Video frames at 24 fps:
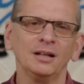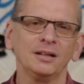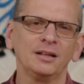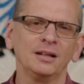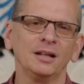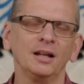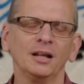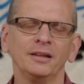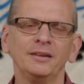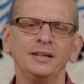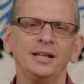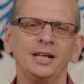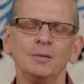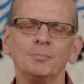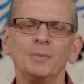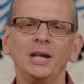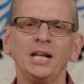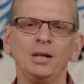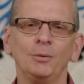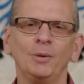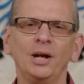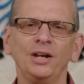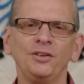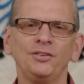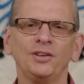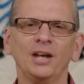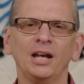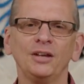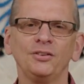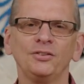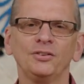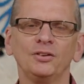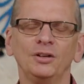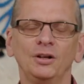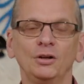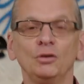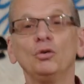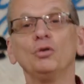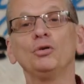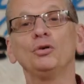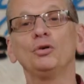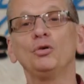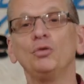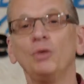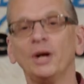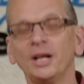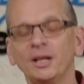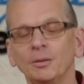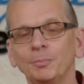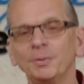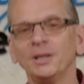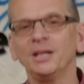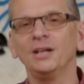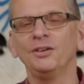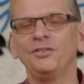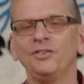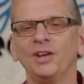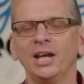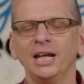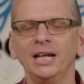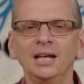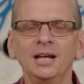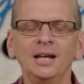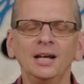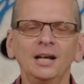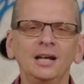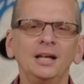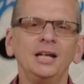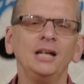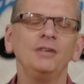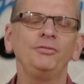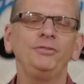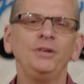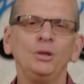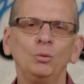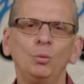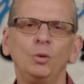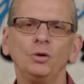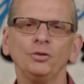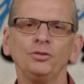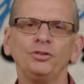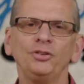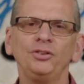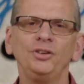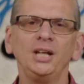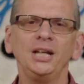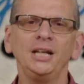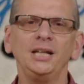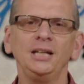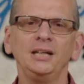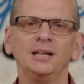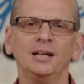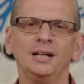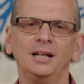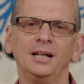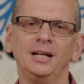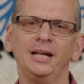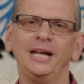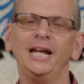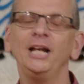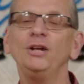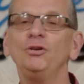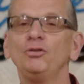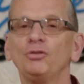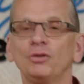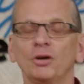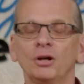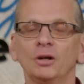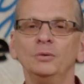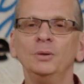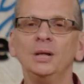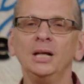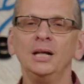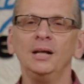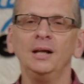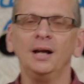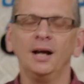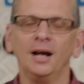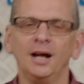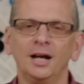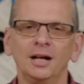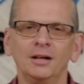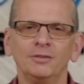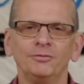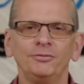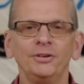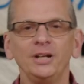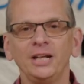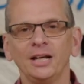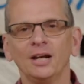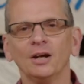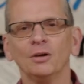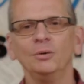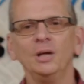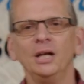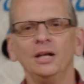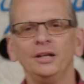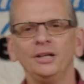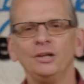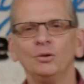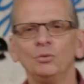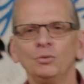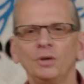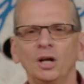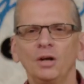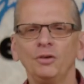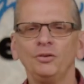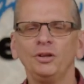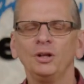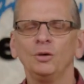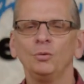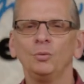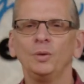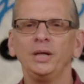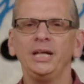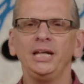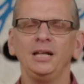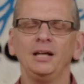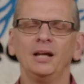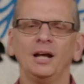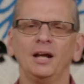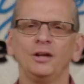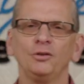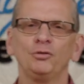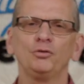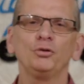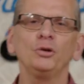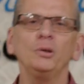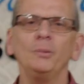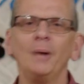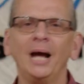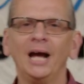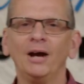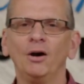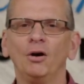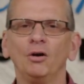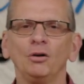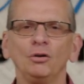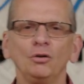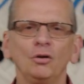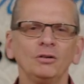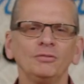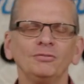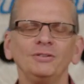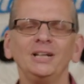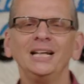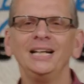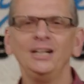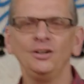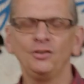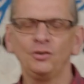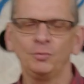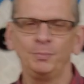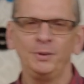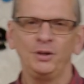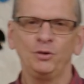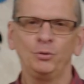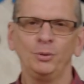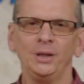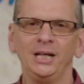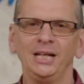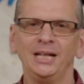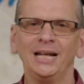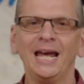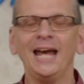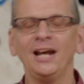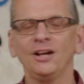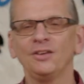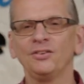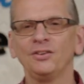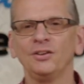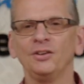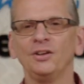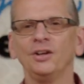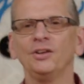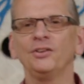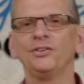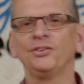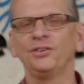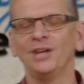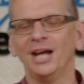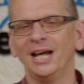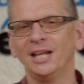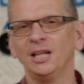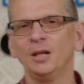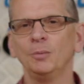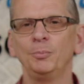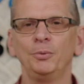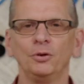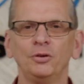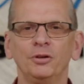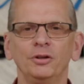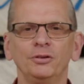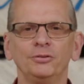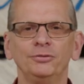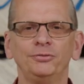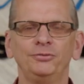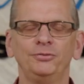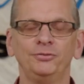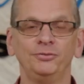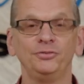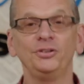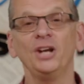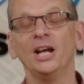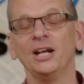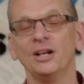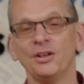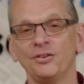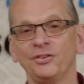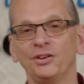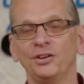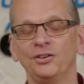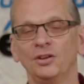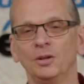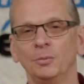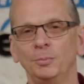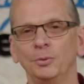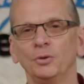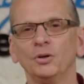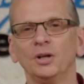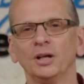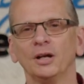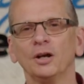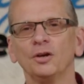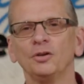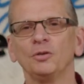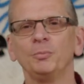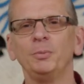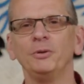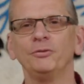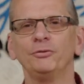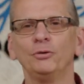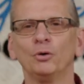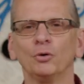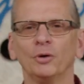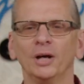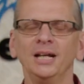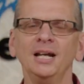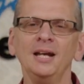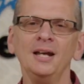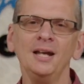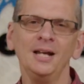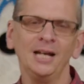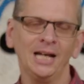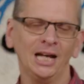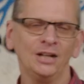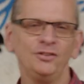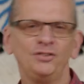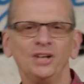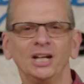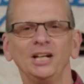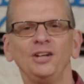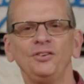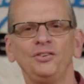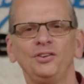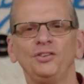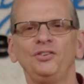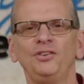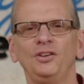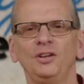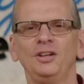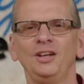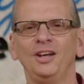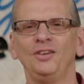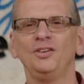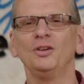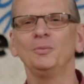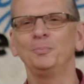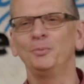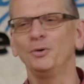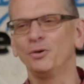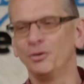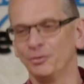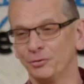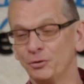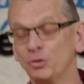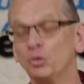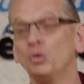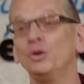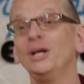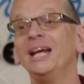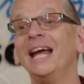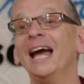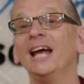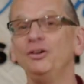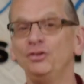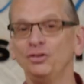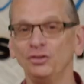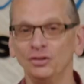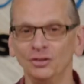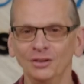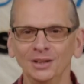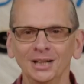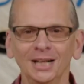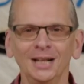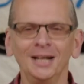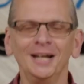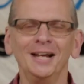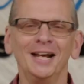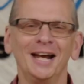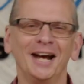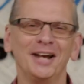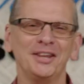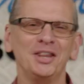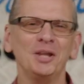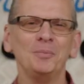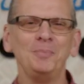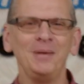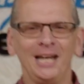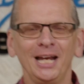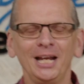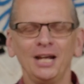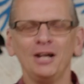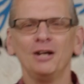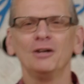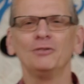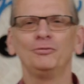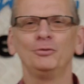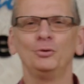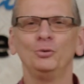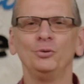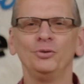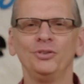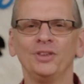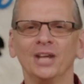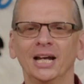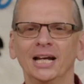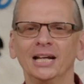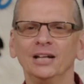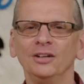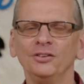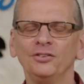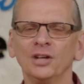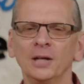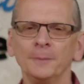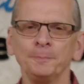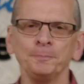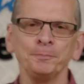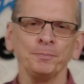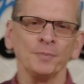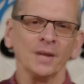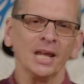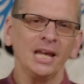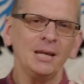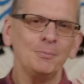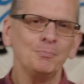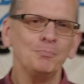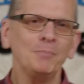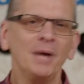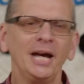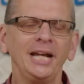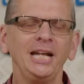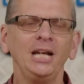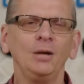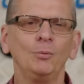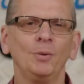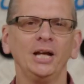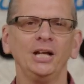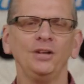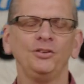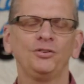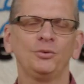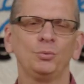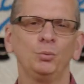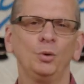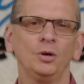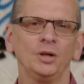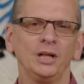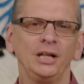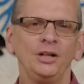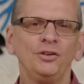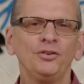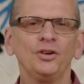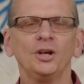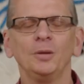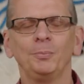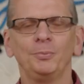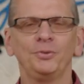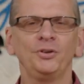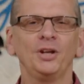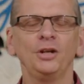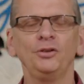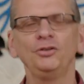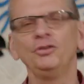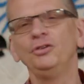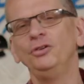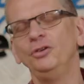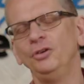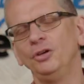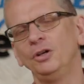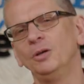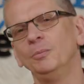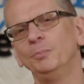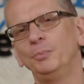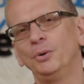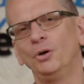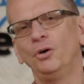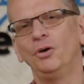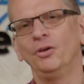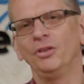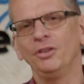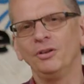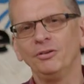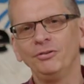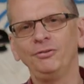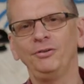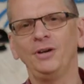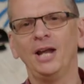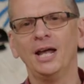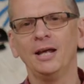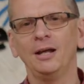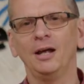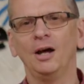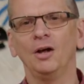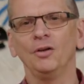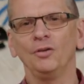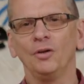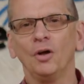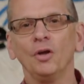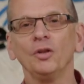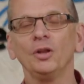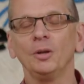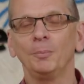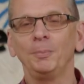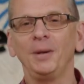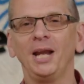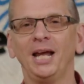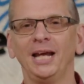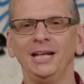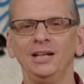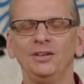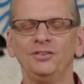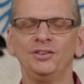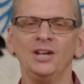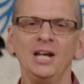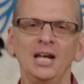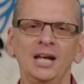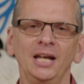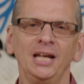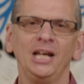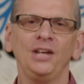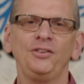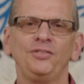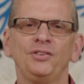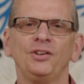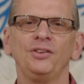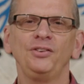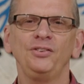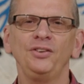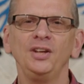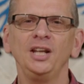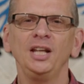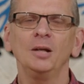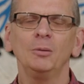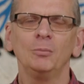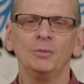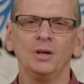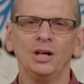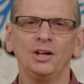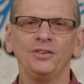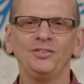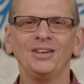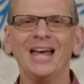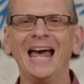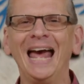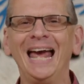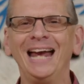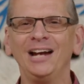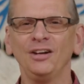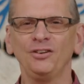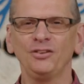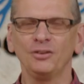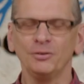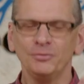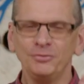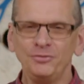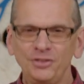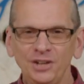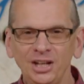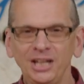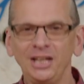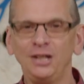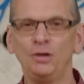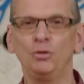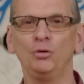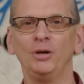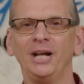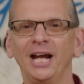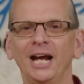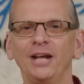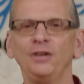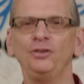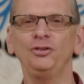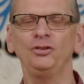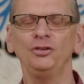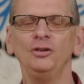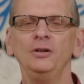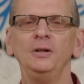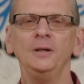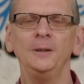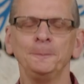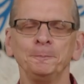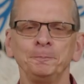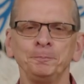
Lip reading: I think in many ways has a lot of credibility. If you watch the intro video, you'll know that we drew out a lot of links between Exodus and the book of Genesis, the book that goes before it. And Genesis is a book of creation and the beginning of all things. In many ways, one interpretation you can put on the plagues is to see them as acts of decreation.